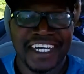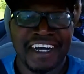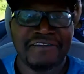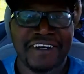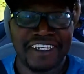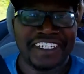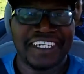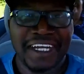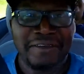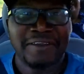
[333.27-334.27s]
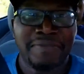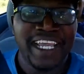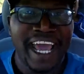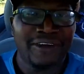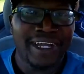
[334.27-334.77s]
of the
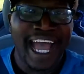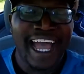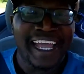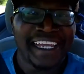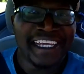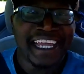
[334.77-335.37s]
piano guy